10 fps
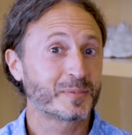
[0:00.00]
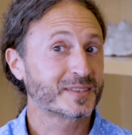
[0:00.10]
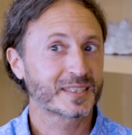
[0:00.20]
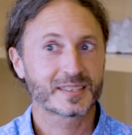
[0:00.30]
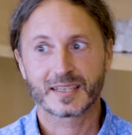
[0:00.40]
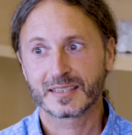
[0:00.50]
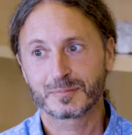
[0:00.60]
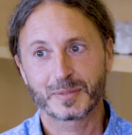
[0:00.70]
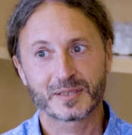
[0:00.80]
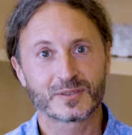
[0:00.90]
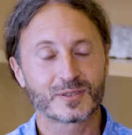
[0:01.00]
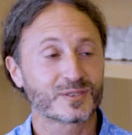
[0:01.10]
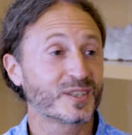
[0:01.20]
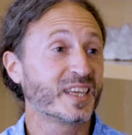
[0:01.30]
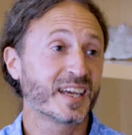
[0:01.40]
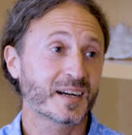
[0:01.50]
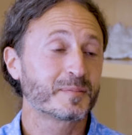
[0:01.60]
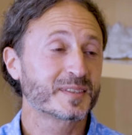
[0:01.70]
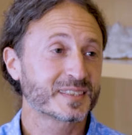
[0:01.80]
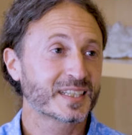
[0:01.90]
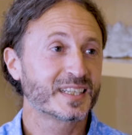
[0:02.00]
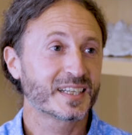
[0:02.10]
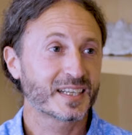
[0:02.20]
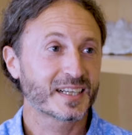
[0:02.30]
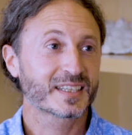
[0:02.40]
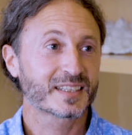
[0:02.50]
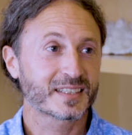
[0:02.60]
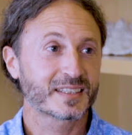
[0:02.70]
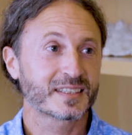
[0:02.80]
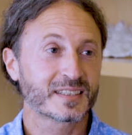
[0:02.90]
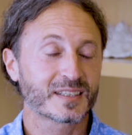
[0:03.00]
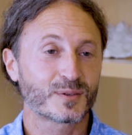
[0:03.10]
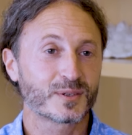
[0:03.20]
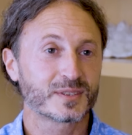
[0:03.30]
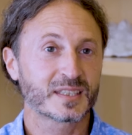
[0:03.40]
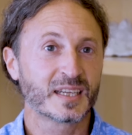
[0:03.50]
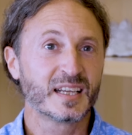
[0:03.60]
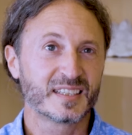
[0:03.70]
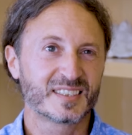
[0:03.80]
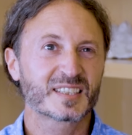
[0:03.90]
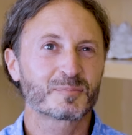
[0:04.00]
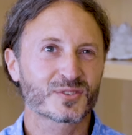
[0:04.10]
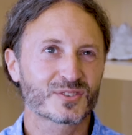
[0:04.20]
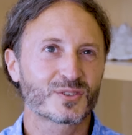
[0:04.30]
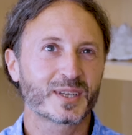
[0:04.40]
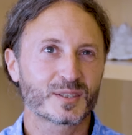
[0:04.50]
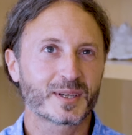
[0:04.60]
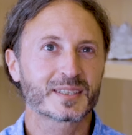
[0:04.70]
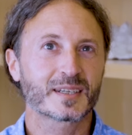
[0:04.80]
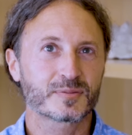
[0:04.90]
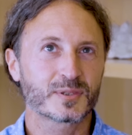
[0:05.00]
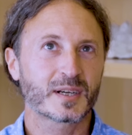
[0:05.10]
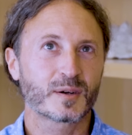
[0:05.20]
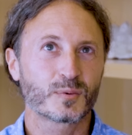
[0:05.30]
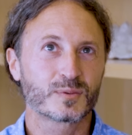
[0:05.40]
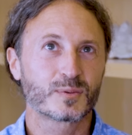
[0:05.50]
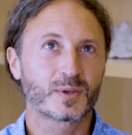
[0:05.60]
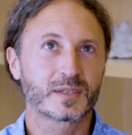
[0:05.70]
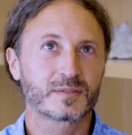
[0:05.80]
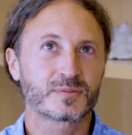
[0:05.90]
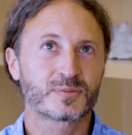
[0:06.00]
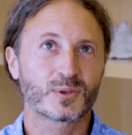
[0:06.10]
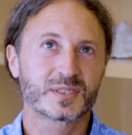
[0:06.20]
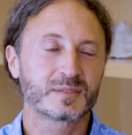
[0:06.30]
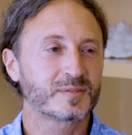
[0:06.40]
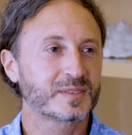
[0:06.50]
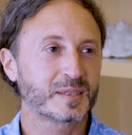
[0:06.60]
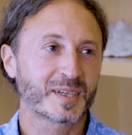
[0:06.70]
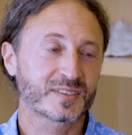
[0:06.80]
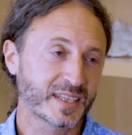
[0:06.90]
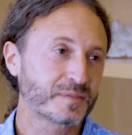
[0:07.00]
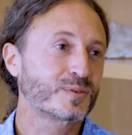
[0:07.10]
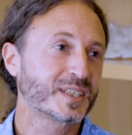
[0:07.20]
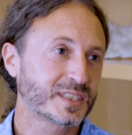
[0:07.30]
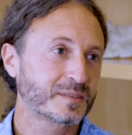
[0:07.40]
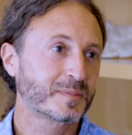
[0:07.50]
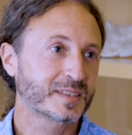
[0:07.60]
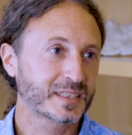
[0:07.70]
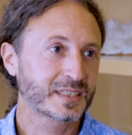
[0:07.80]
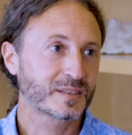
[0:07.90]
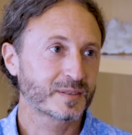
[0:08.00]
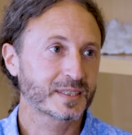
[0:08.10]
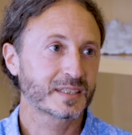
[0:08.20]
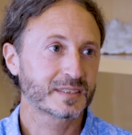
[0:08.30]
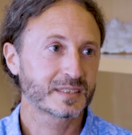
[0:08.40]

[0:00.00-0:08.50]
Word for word: But then I spent another year basically like uh, running six months straight. Right after I would run 40, 50 miles on average basically. Did I you